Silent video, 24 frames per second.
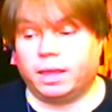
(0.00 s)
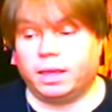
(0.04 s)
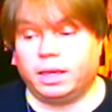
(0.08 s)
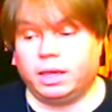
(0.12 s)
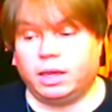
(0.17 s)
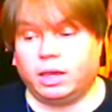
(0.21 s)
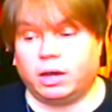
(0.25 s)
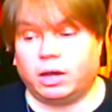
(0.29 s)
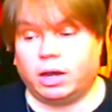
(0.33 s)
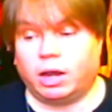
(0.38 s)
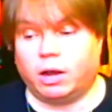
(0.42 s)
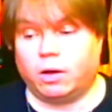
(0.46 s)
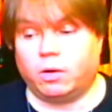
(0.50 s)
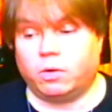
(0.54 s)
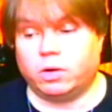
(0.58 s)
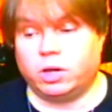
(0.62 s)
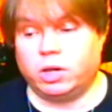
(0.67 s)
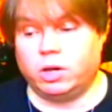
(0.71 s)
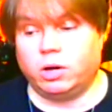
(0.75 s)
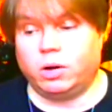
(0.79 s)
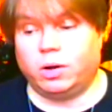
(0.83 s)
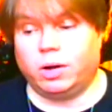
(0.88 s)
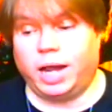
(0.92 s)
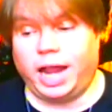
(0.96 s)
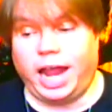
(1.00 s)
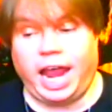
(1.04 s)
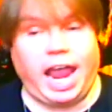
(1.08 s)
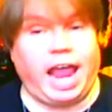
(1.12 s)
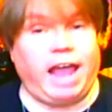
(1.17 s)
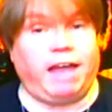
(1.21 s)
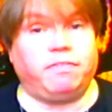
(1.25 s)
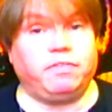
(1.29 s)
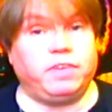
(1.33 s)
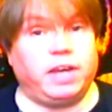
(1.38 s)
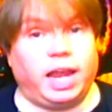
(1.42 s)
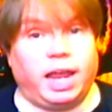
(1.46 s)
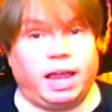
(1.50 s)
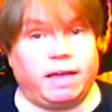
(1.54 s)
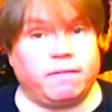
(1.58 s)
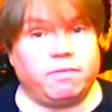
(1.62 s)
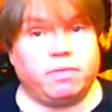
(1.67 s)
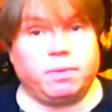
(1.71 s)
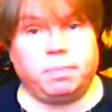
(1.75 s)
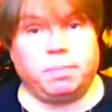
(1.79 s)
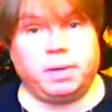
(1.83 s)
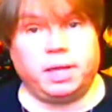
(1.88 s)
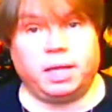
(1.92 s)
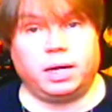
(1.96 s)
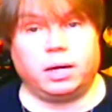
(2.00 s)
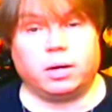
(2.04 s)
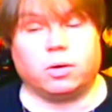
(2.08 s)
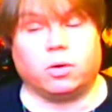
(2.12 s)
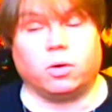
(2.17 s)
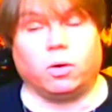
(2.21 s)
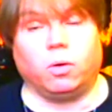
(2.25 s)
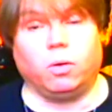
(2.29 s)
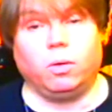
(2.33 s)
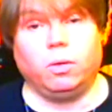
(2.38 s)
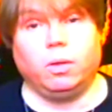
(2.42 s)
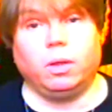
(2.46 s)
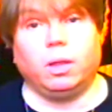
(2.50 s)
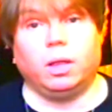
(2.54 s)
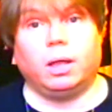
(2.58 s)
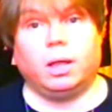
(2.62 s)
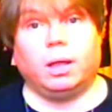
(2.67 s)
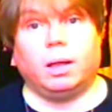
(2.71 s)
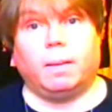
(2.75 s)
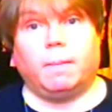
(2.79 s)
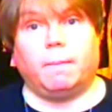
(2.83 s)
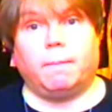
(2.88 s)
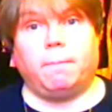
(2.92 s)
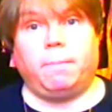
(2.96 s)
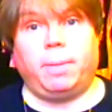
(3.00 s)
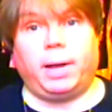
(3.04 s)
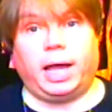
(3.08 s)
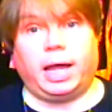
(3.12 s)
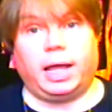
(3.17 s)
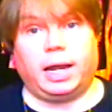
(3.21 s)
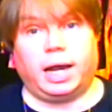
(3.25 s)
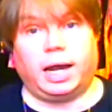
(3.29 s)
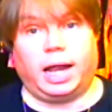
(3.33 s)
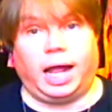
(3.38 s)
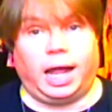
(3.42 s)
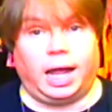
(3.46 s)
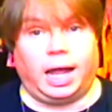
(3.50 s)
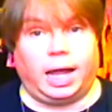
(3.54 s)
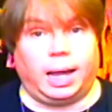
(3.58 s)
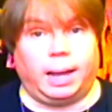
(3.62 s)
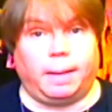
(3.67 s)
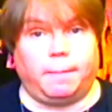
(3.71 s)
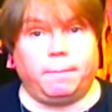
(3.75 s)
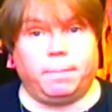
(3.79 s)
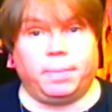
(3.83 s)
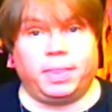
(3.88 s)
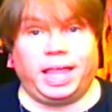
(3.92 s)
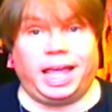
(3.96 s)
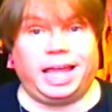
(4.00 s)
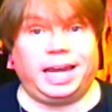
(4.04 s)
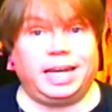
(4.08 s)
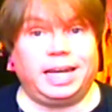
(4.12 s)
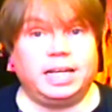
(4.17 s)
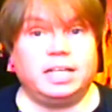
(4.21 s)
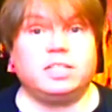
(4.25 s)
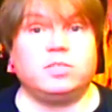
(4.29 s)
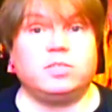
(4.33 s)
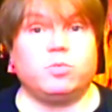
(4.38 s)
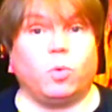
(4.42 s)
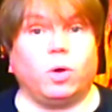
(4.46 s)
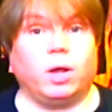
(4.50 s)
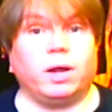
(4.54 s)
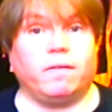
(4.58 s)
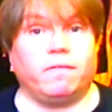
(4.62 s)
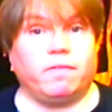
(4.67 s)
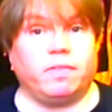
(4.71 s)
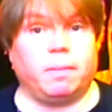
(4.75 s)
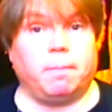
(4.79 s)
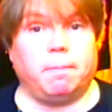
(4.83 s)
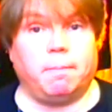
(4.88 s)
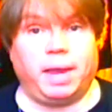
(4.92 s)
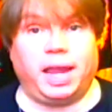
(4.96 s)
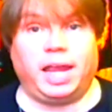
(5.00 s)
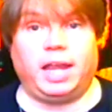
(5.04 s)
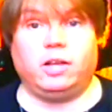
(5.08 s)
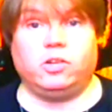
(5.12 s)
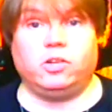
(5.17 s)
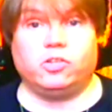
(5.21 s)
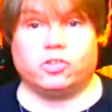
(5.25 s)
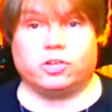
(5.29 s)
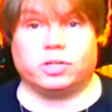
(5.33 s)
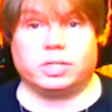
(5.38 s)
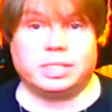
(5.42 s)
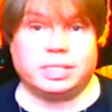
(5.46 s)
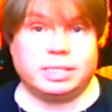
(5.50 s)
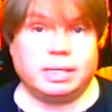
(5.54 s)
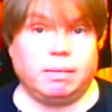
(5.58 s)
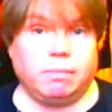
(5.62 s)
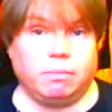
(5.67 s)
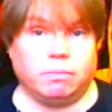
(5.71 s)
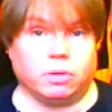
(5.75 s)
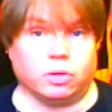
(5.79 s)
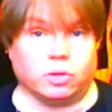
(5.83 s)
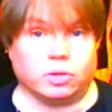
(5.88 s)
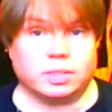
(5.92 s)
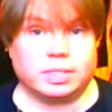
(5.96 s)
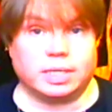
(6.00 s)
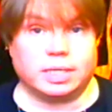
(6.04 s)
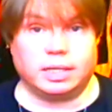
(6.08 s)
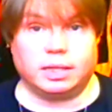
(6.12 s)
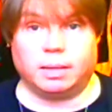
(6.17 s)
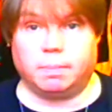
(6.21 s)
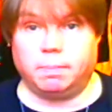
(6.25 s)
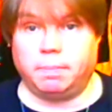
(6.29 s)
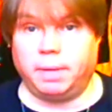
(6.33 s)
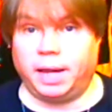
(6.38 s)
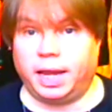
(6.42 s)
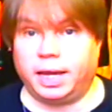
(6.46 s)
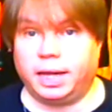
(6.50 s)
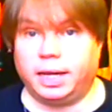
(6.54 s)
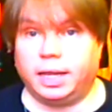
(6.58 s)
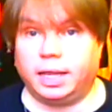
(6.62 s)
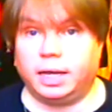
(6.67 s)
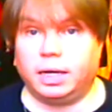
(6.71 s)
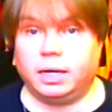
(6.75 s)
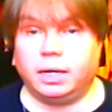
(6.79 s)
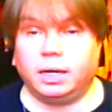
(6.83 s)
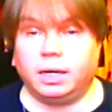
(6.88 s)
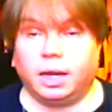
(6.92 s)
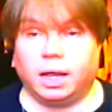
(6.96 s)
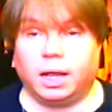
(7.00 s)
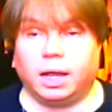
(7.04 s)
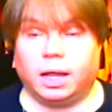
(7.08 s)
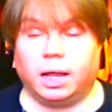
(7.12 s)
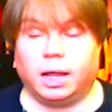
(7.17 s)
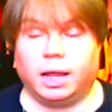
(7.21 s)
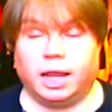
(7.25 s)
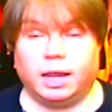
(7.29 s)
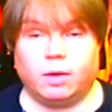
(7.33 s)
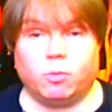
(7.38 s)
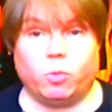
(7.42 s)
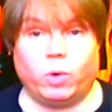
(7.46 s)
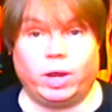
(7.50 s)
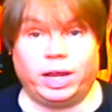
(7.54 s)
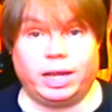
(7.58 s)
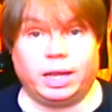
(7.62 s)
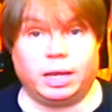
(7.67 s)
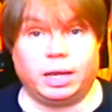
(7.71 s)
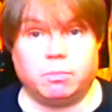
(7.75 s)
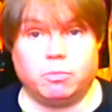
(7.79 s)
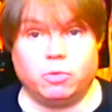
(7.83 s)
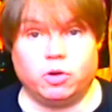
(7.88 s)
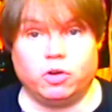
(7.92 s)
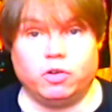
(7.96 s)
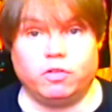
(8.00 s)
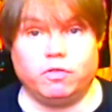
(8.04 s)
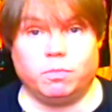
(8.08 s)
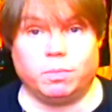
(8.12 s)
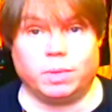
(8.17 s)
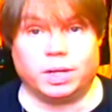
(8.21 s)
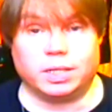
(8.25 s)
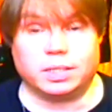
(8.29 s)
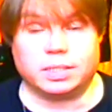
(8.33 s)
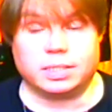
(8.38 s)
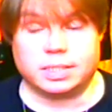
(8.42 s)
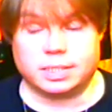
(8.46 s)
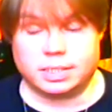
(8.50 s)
You know, you don't have to have the pinnacle, but that is one of the major symbols in the pagan and Wiccan movements.